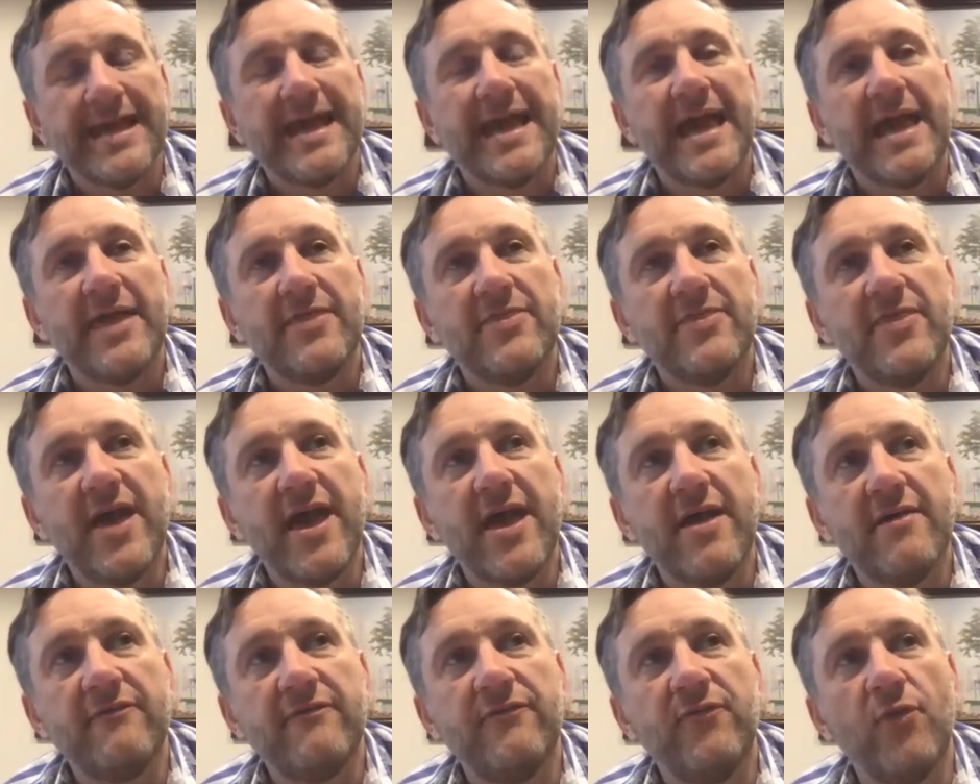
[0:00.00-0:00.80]
And
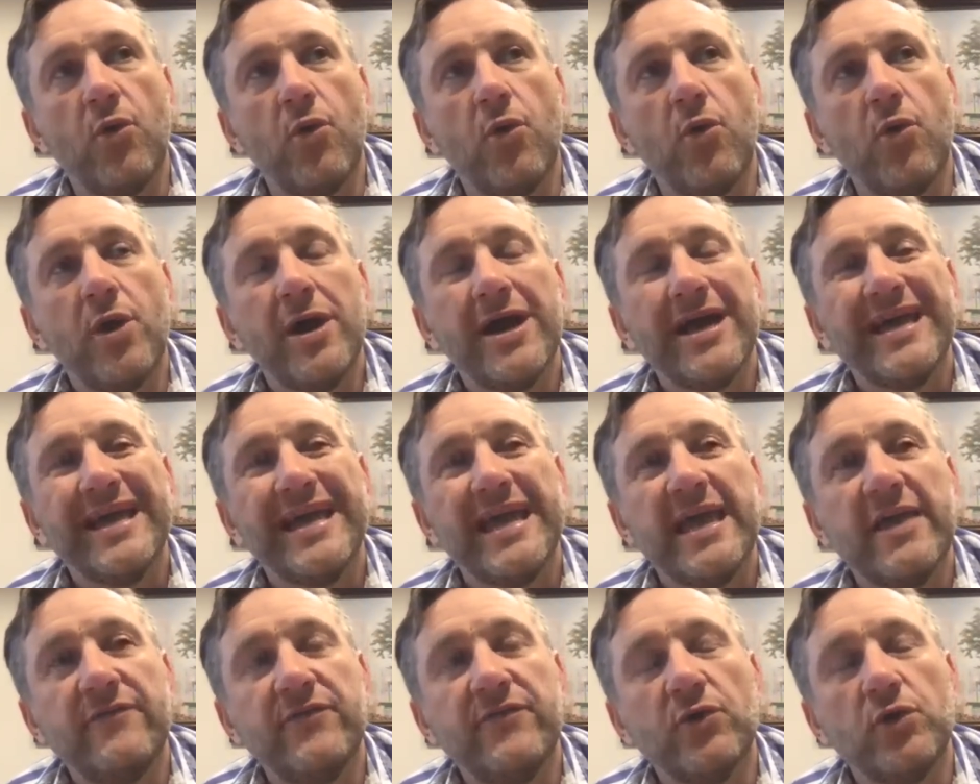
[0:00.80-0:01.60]
therefore,
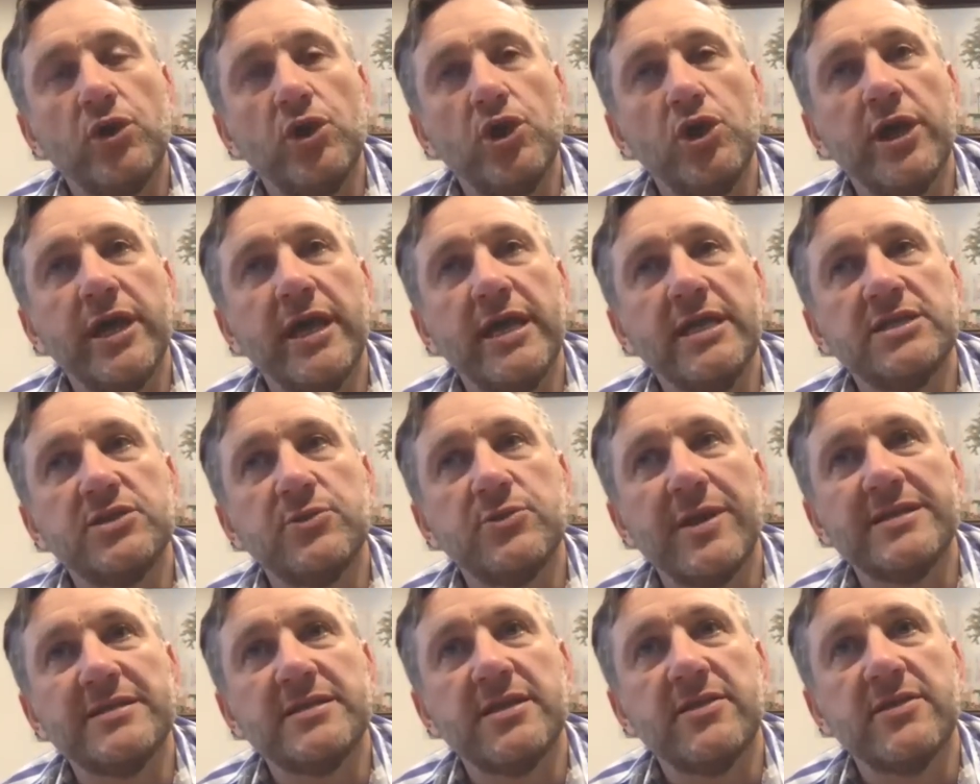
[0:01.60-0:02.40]
if you're looking to
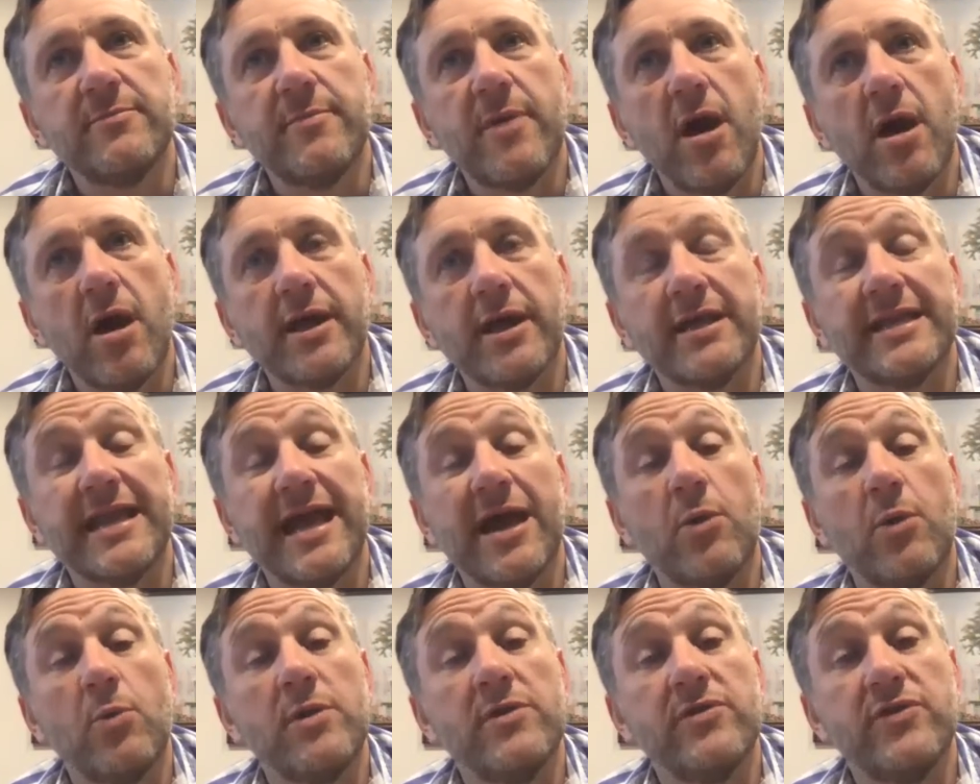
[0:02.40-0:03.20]
enter the market
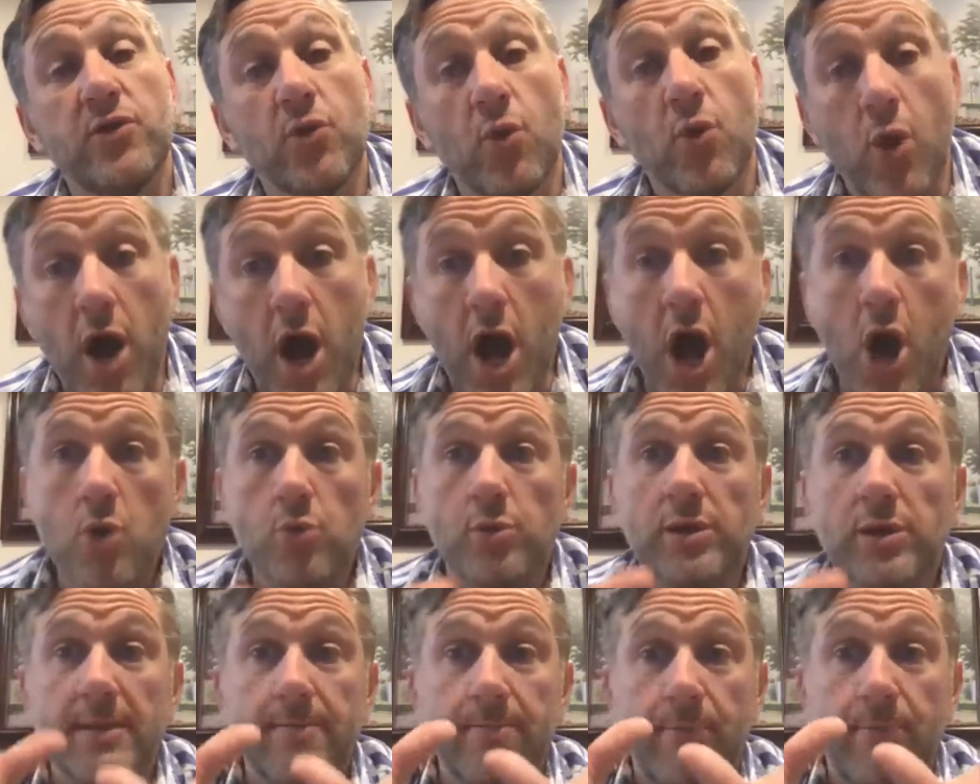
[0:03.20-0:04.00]
now with your
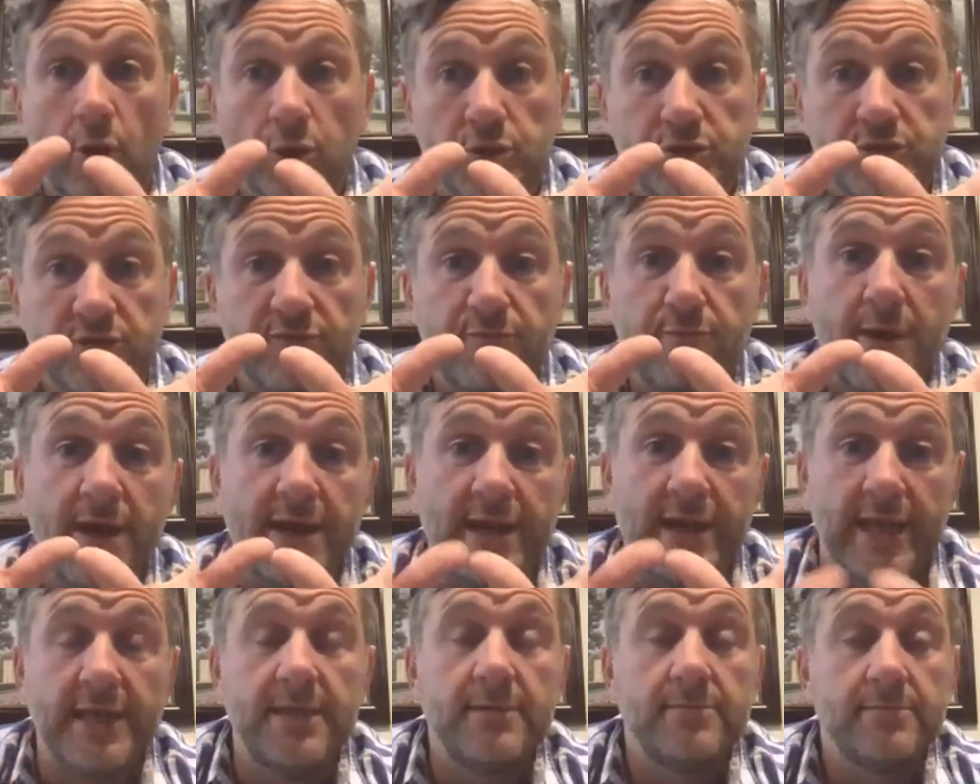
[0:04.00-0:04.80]
only pot of
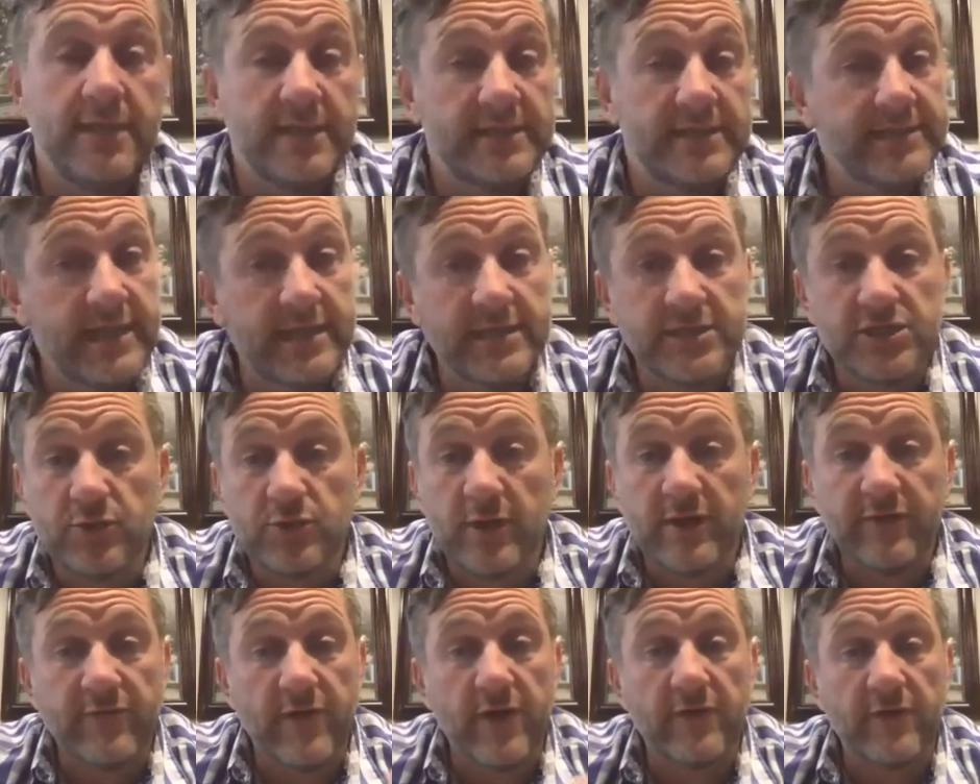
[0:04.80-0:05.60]
money, let's say it's
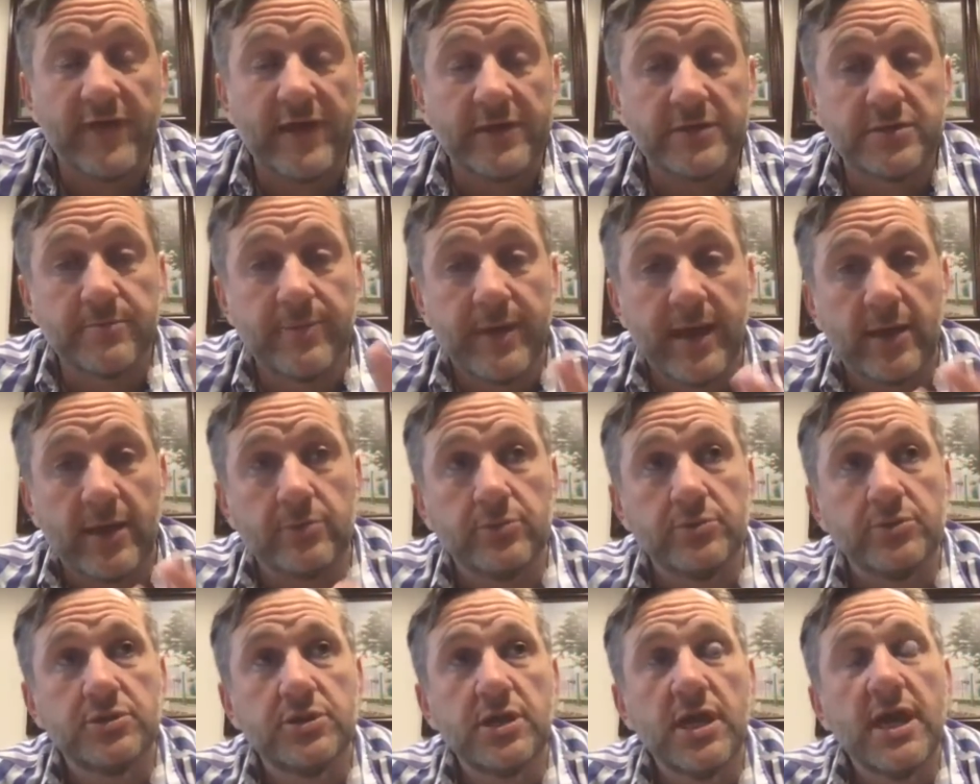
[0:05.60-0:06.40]
£25,000,
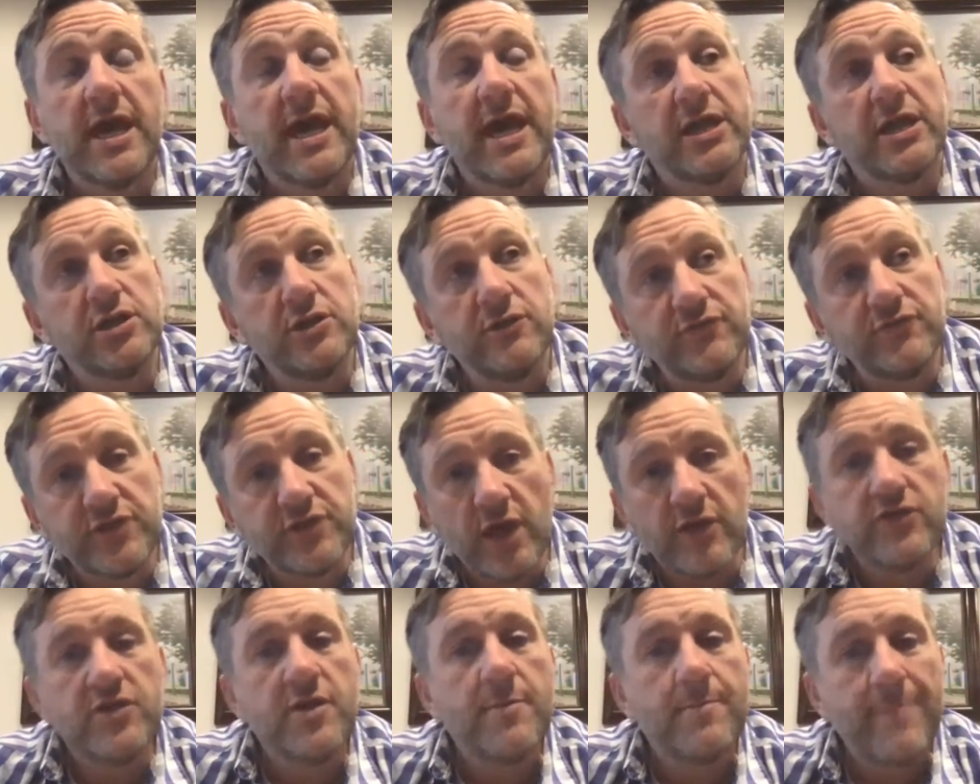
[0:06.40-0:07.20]
and you've
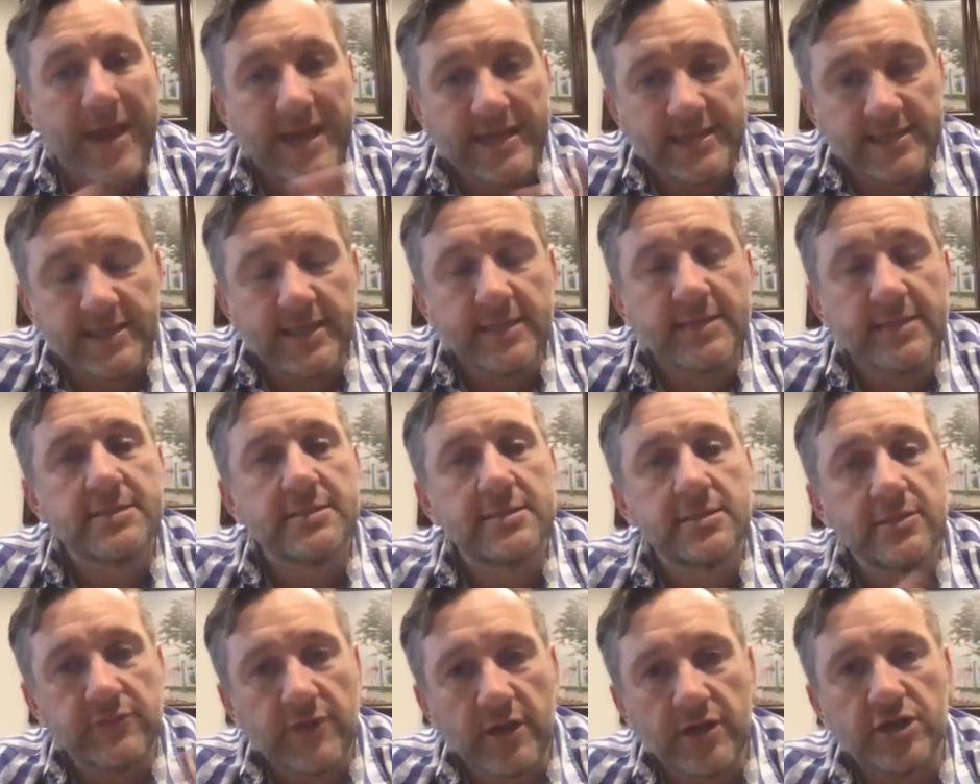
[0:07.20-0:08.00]
done your basics,
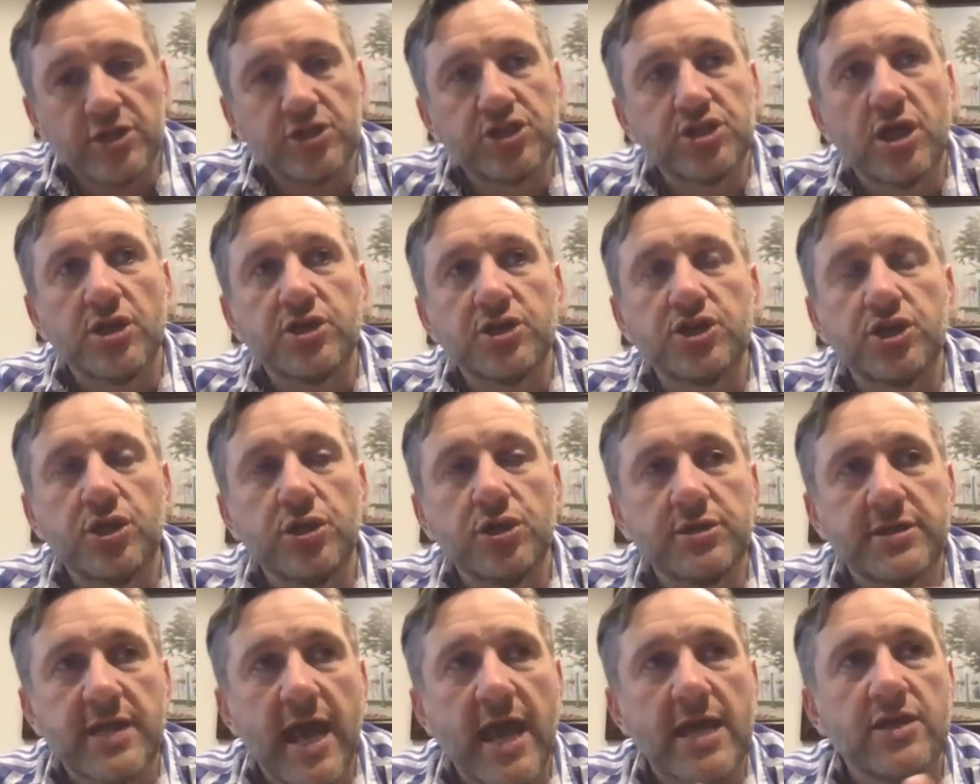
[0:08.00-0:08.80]
you've done your unsecured
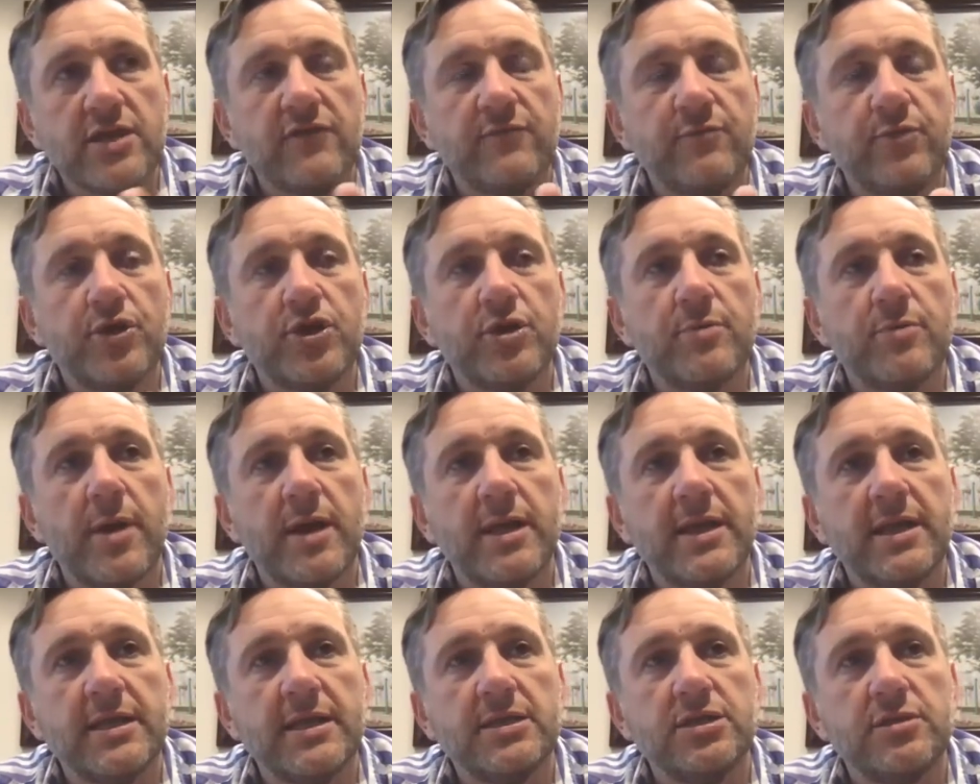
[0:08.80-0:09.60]
debt, and you've put your
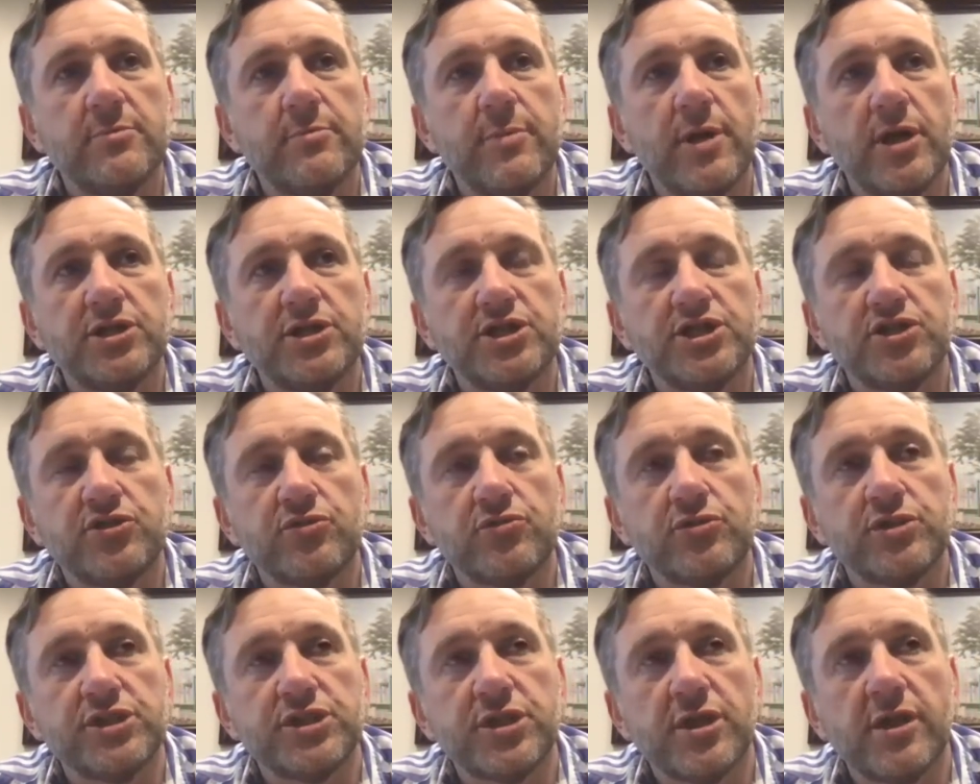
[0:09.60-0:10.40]
money in your emergency
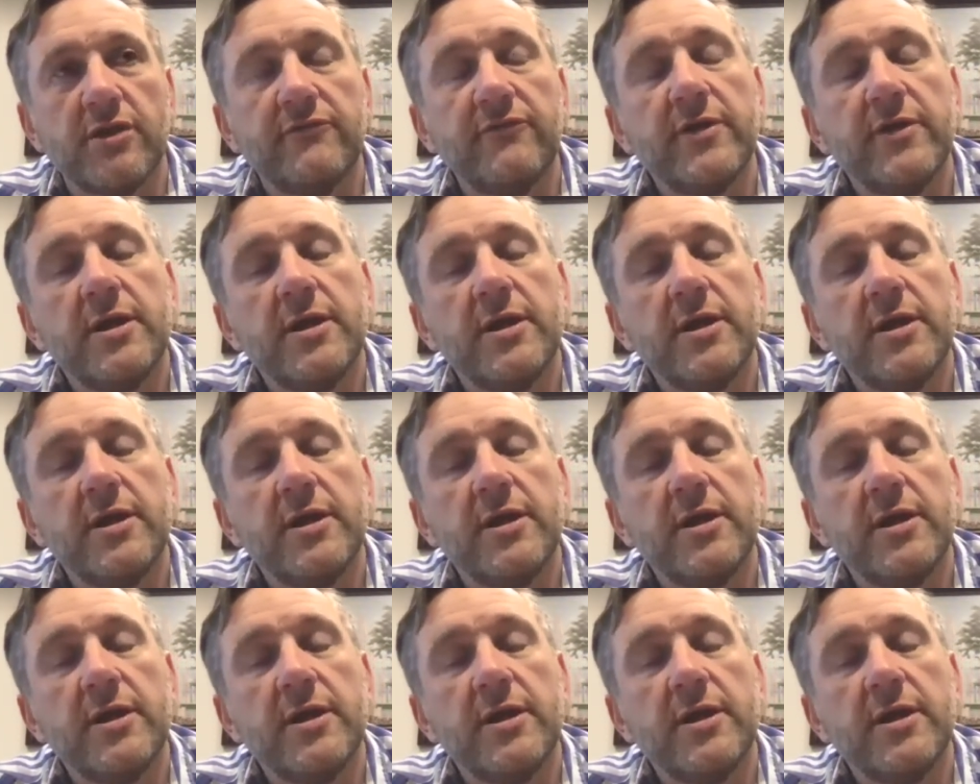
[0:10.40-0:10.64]
reserve,